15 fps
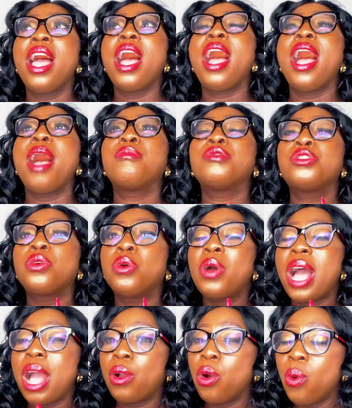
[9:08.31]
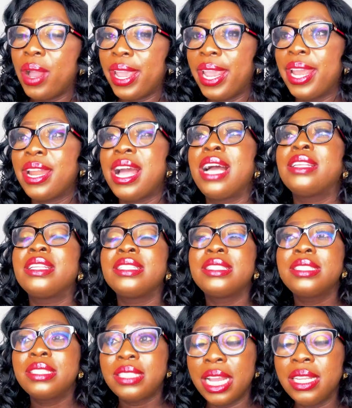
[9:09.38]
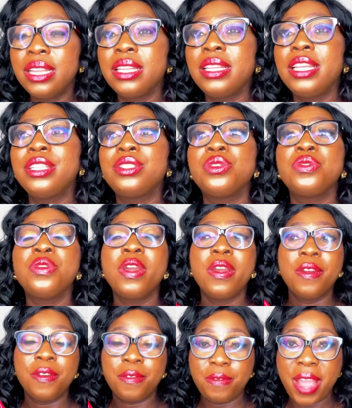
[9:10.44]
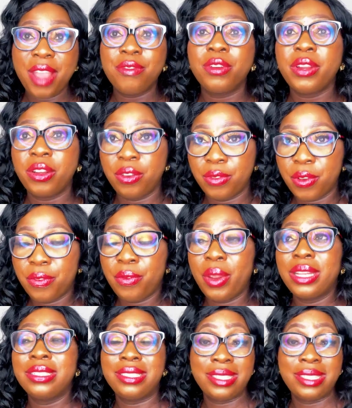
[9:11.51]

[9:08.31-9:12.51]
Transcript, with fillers: Um, so go ahead and send the link to five hundred of your friends.